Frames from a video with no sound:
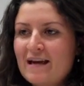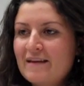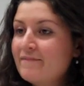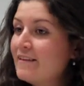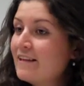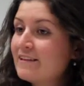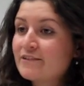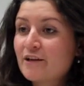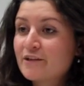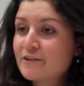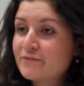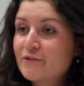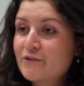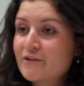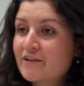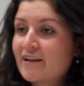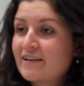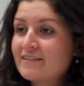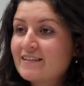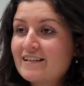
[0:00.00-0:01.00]
there's lots of
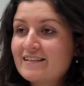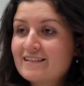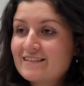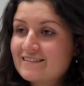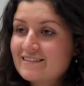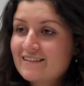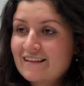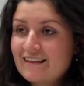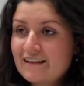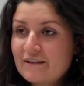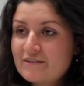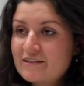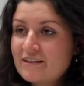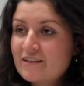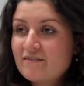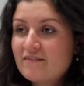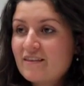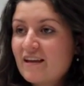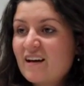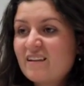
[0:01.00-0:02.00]
organisations that are guilty
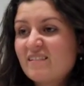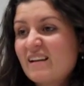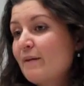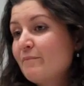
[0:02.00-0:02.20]
of that.